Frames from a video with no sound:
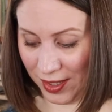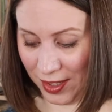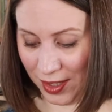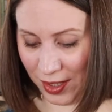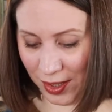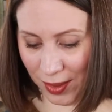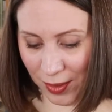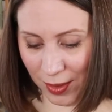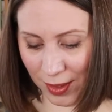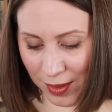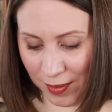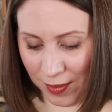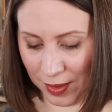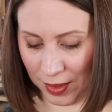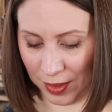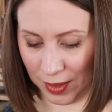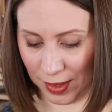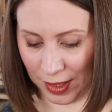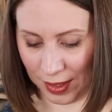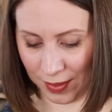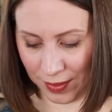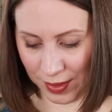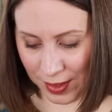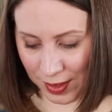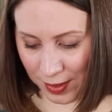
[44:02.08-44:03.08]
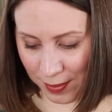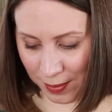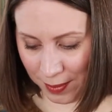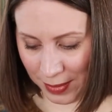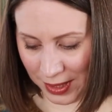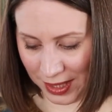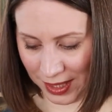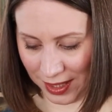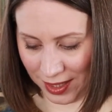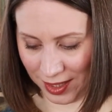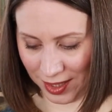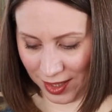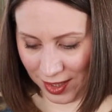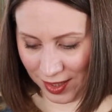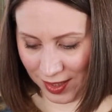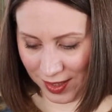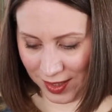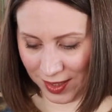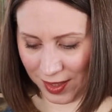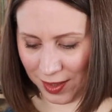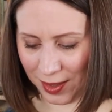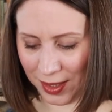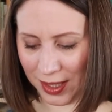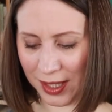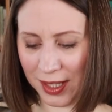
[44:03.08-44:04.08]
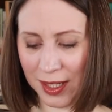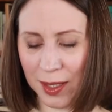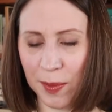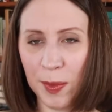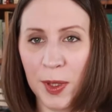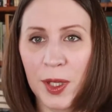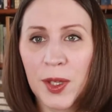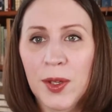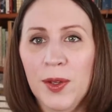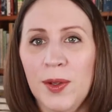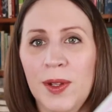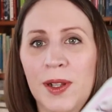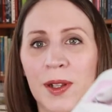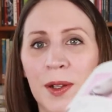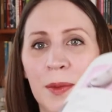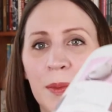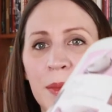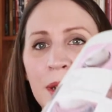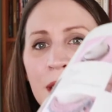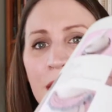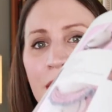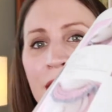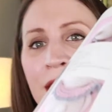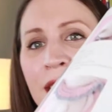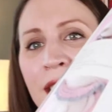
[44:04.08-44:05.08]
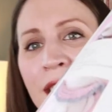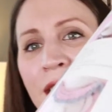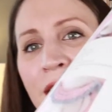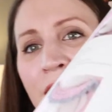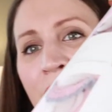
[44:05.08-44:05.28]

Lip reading: you know, lovely to have some patterns. Look at this cute little bunny,